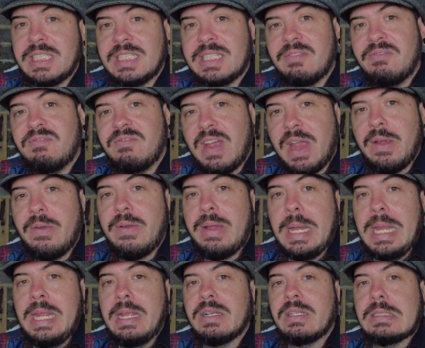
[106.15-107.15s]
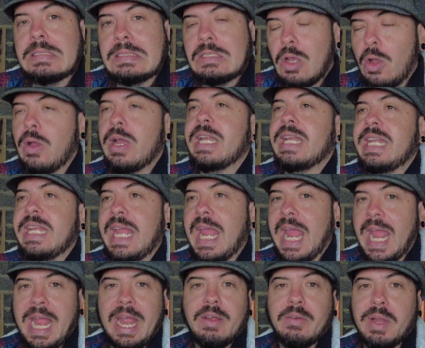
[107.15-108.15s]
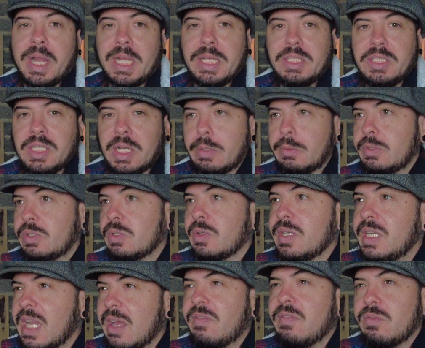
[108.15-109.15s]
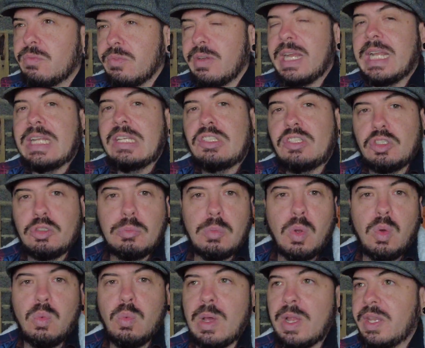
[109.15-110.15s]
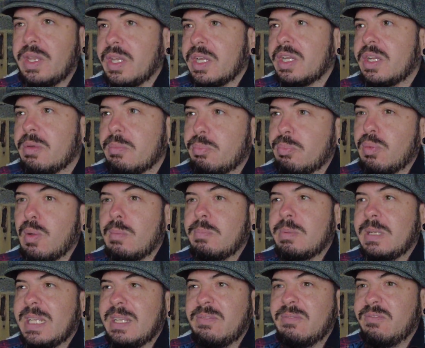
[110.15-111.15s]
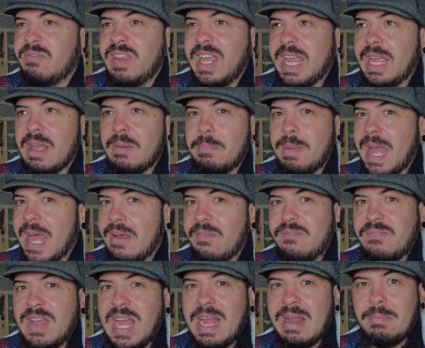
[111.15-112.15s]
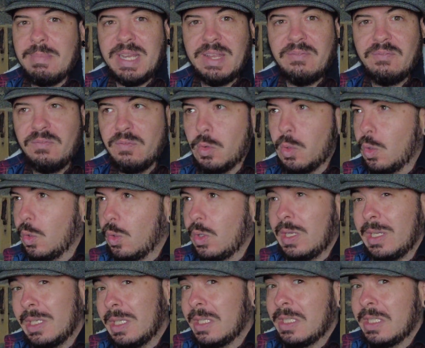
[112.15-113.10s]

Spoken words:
It's a very tiny air raid shelter, another really small one that could probably fit about a family of four,